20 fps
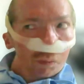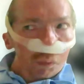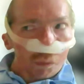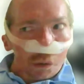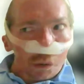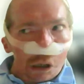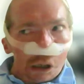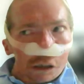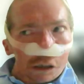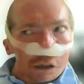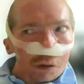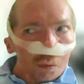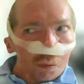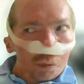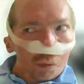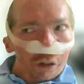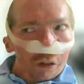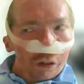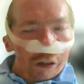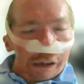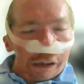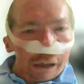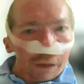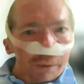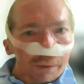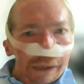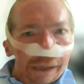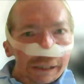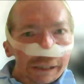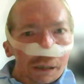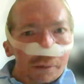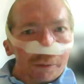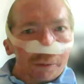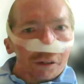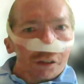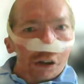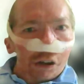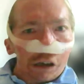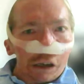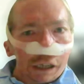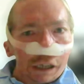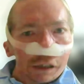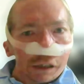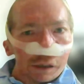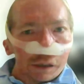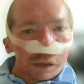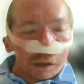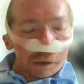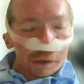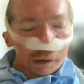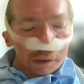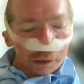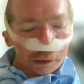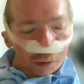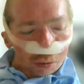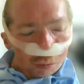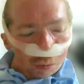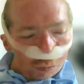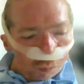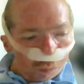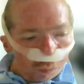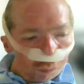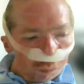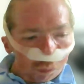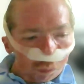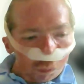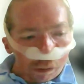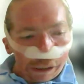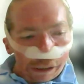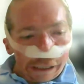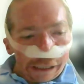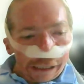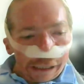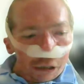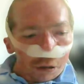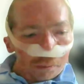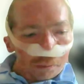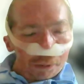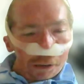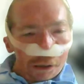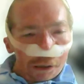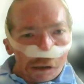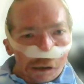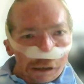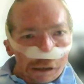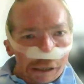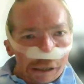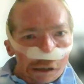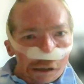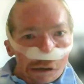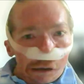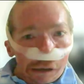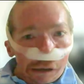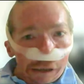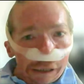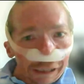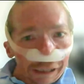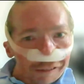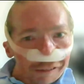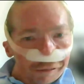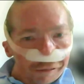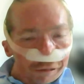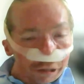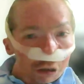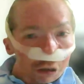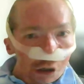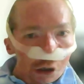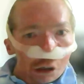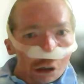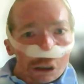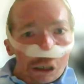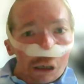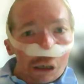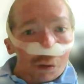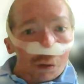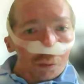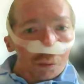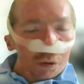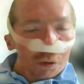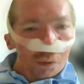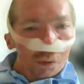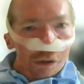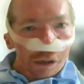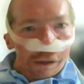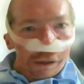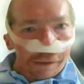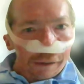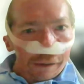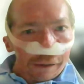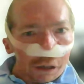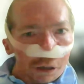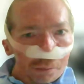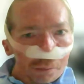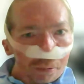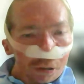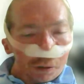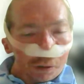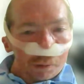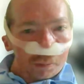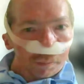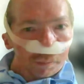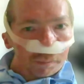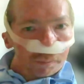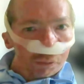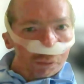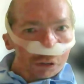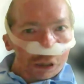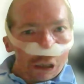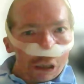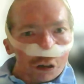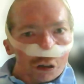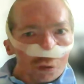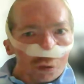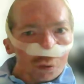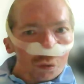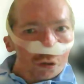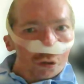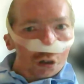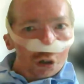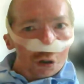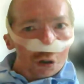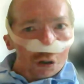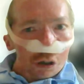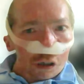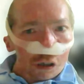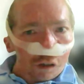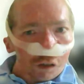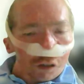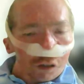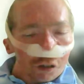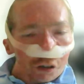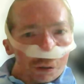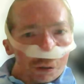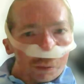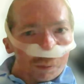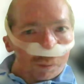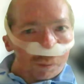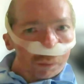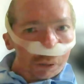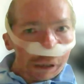One was the kind of academic side, whereby I turned up with all the other potential students.